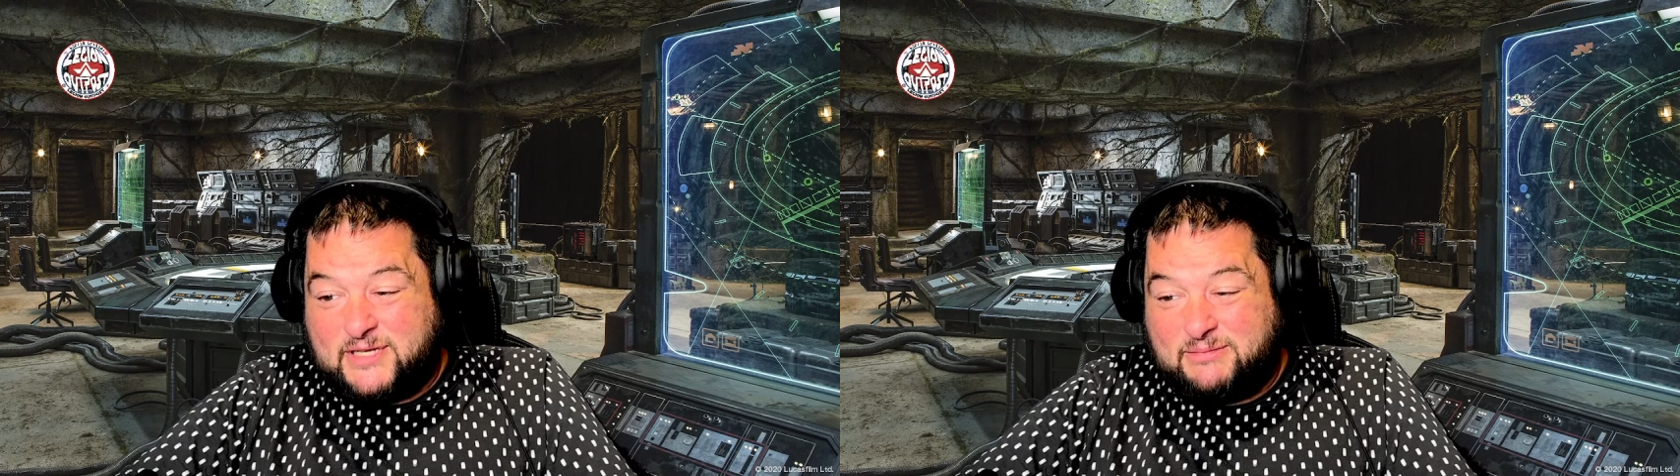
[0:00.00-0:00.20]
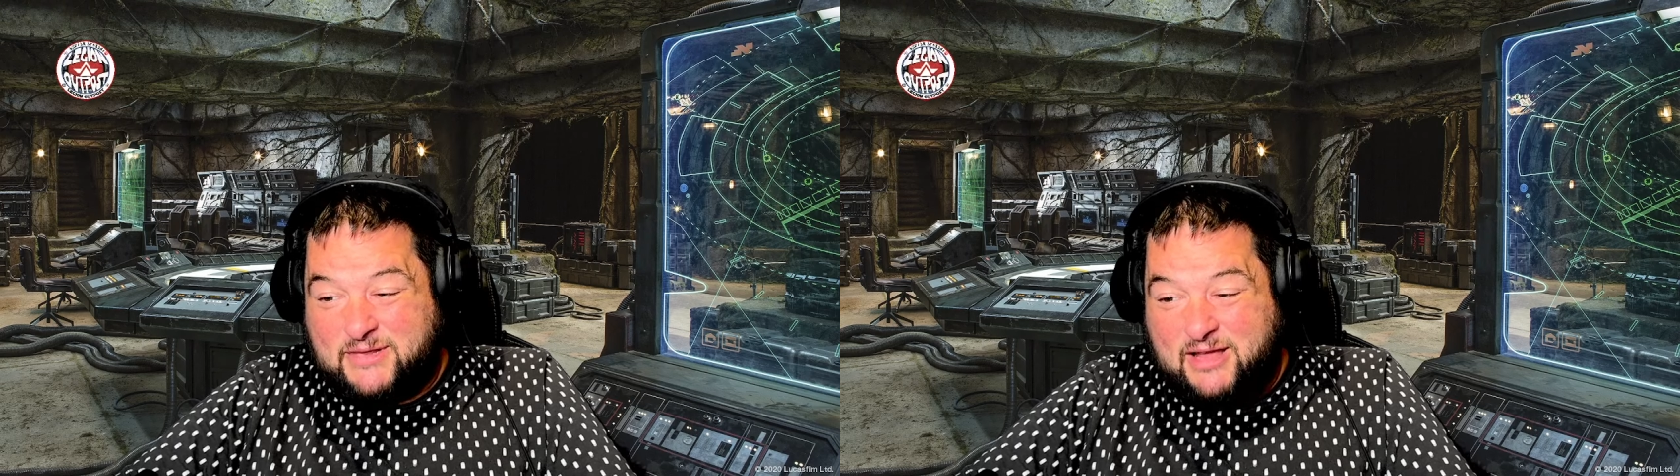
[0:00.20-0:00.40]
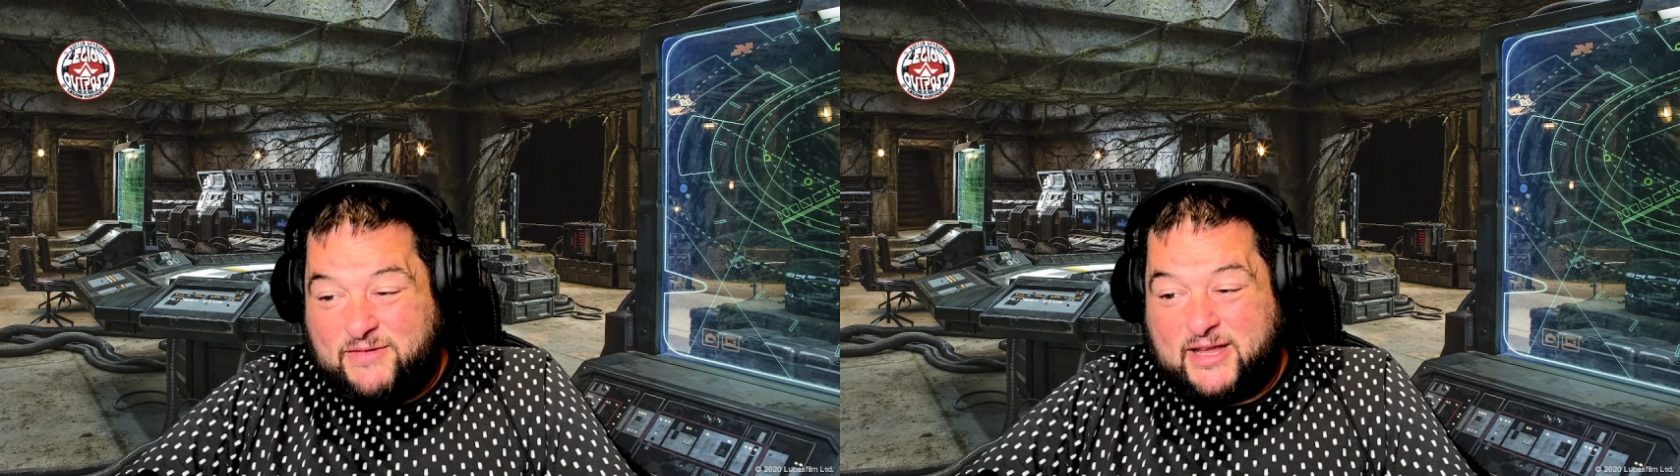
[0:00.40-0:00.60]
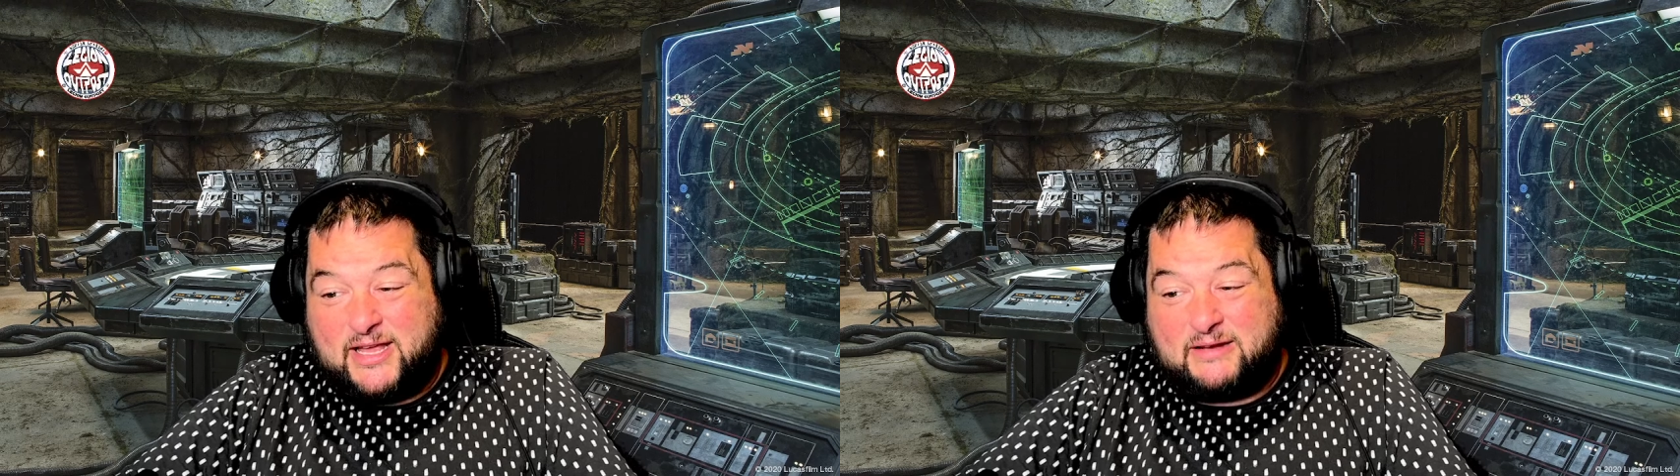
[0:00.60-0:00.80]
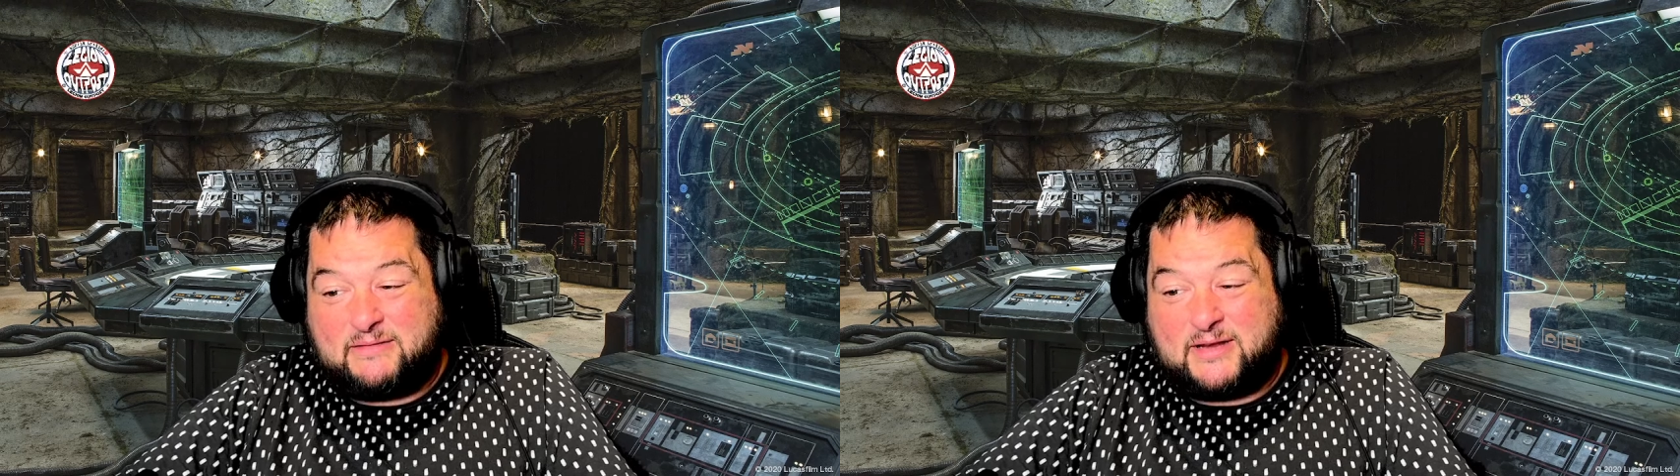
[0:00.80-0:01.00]
I'm loving
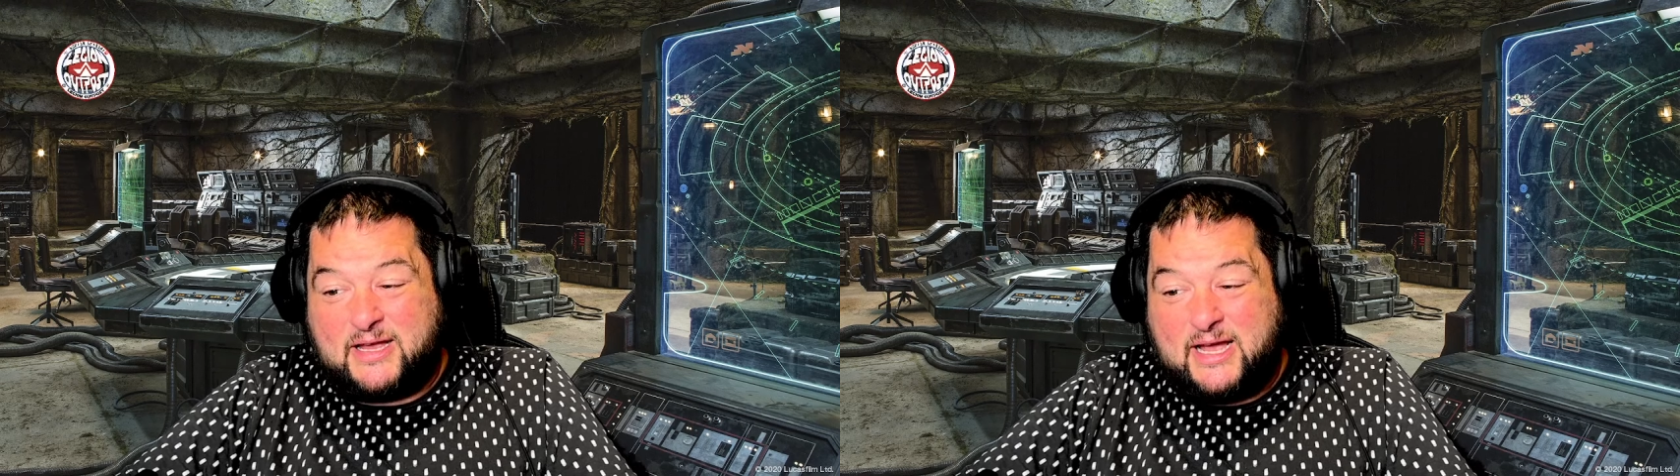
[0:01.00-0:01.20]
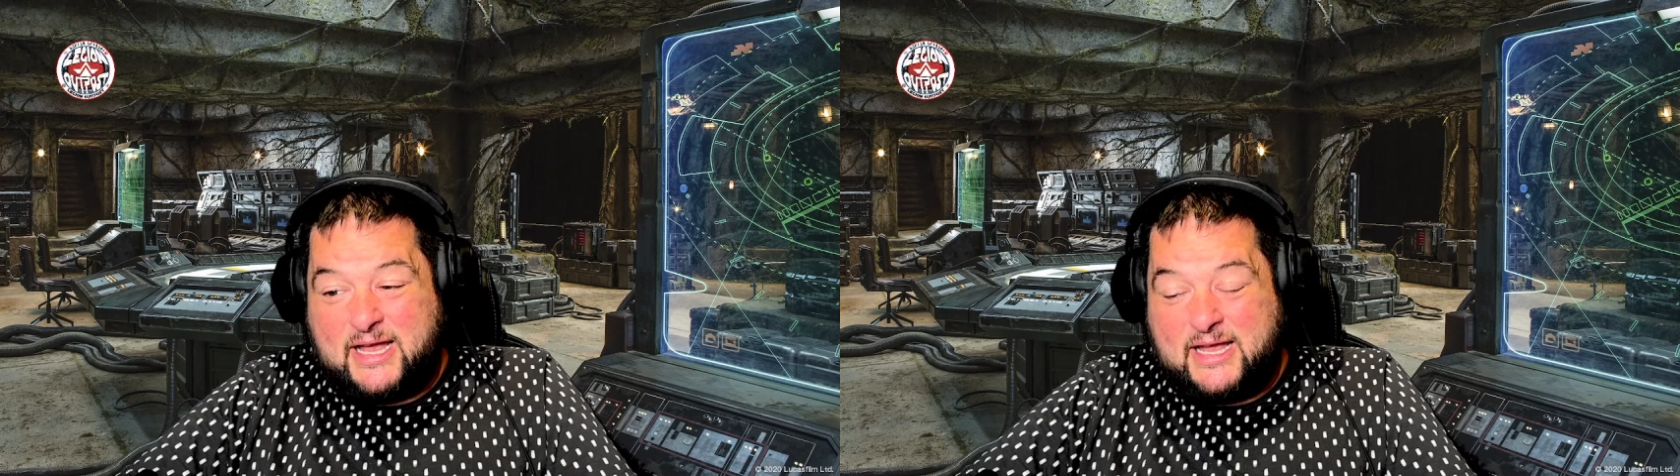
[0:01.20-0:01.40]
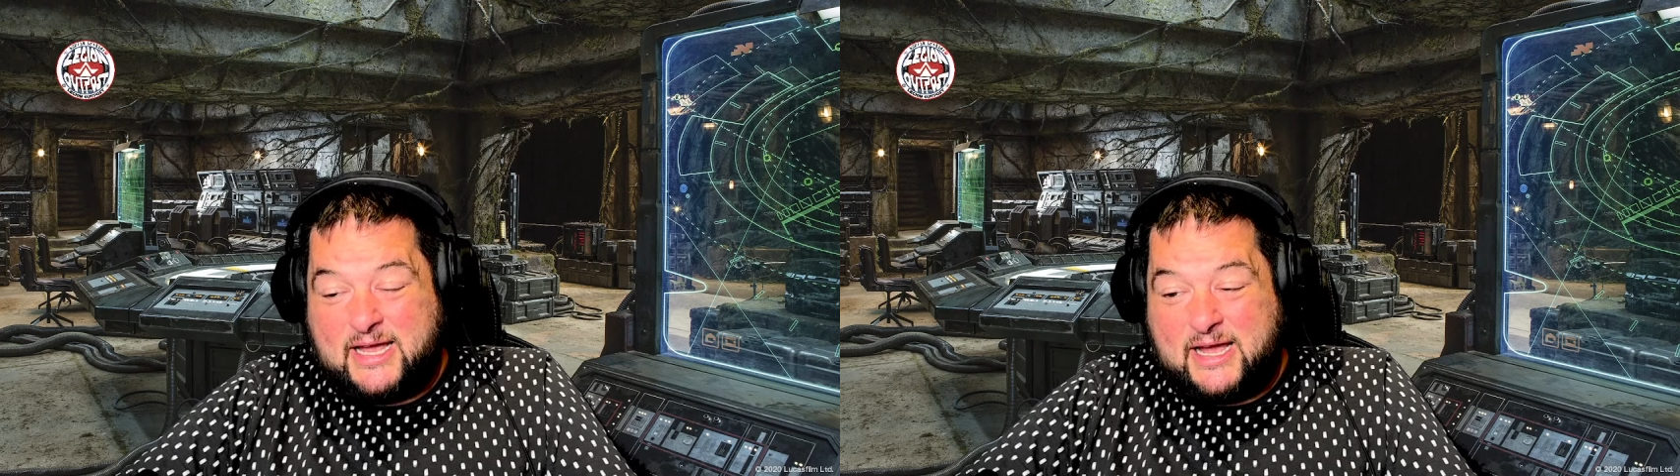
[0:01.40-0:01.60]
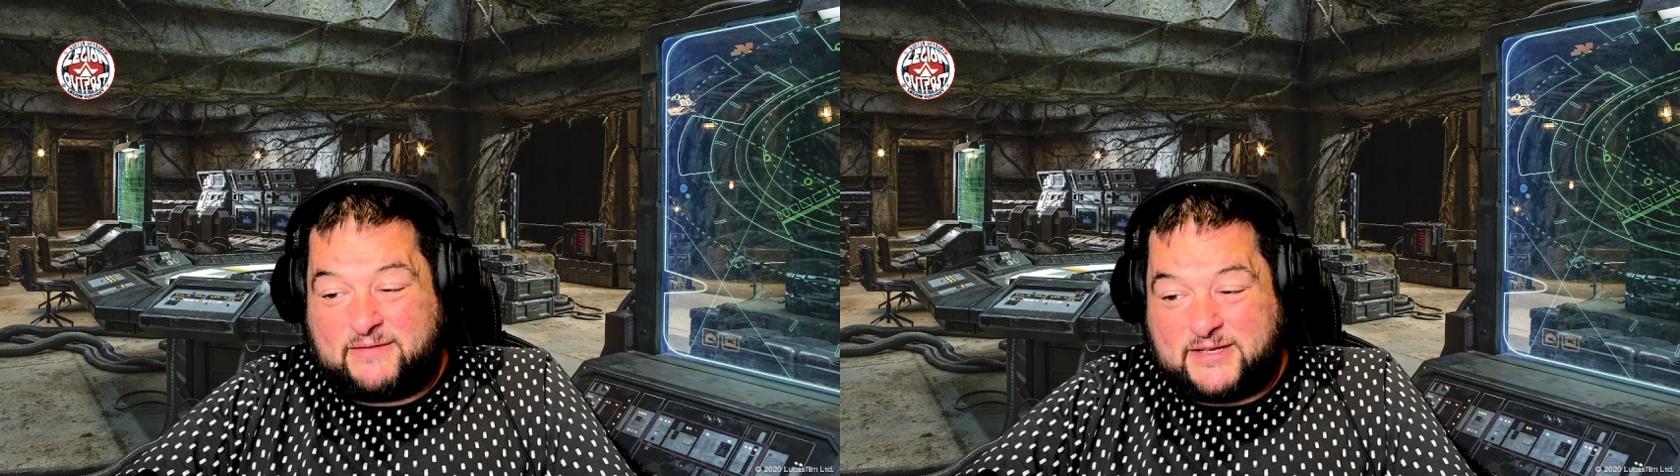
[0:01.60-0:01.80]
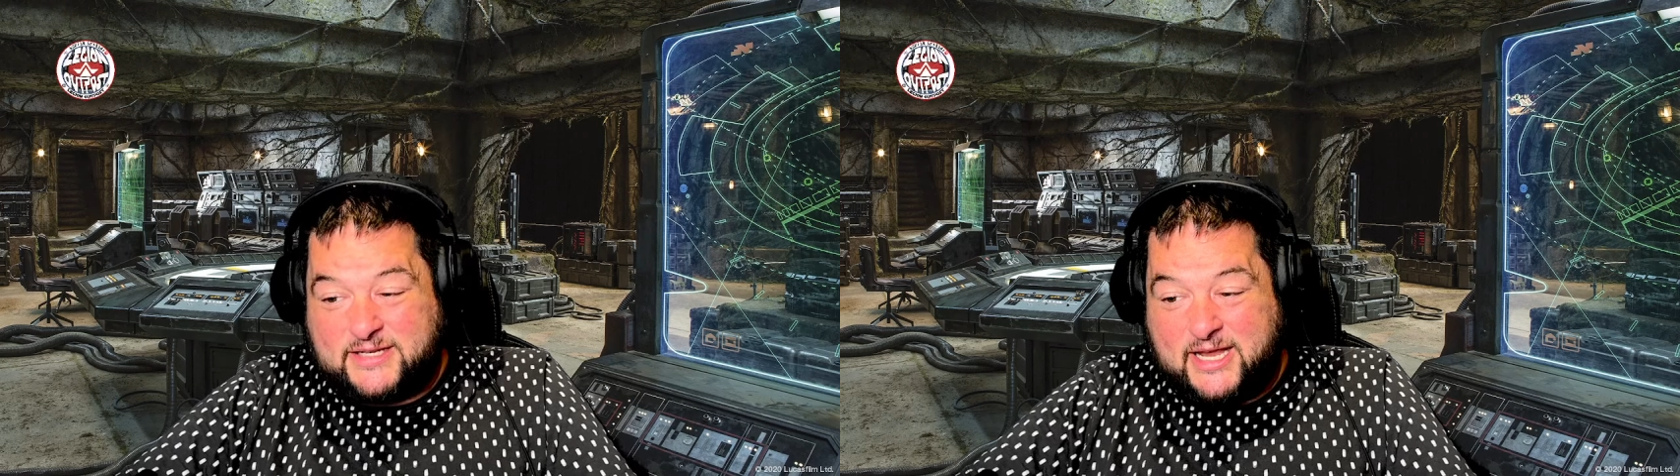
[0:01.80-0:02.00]
it, I have
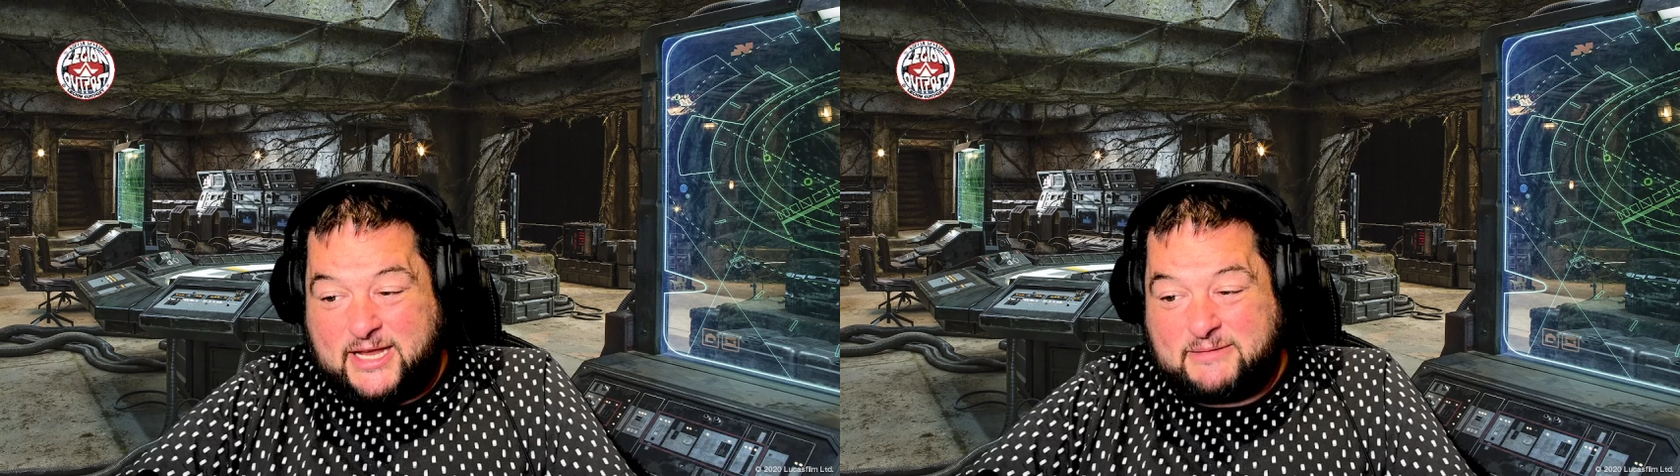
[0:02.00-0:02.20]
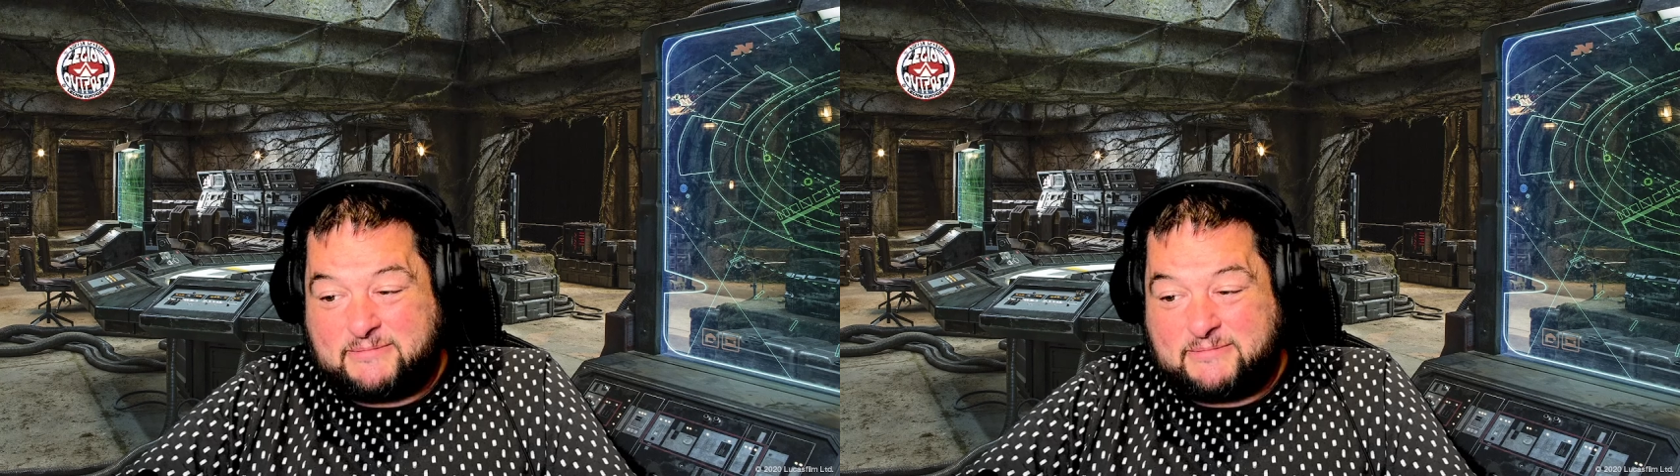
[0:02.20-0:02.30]
to say.